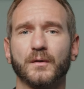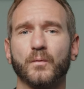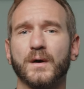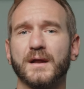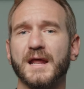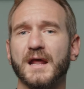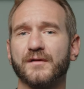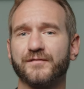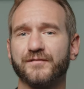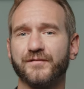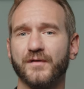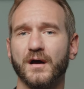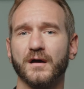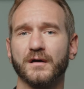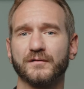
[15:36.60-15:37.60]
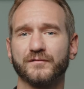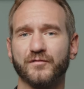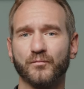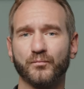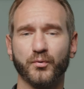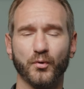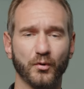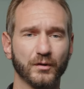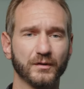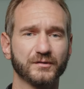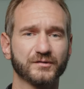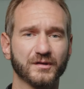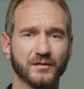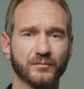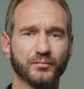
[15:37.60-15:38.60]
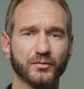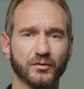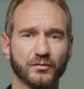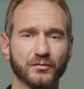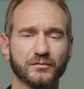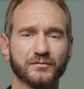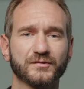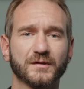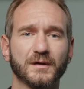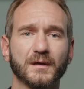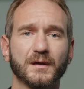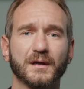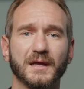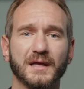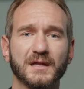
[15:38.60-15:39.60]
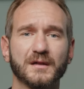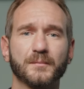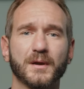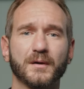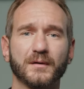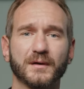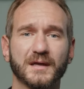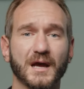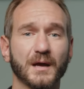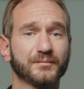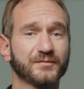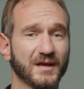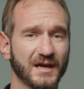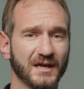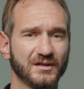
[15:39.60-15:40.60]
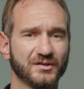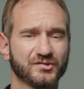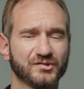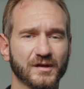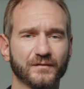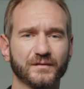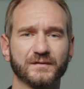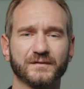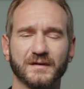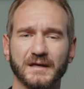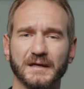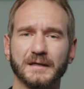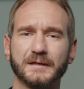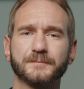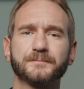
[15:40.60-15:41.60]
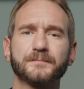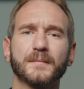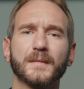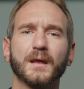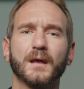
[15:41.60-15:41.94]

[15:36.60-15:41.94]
One out of five boys abused in America up to age 17. Mm.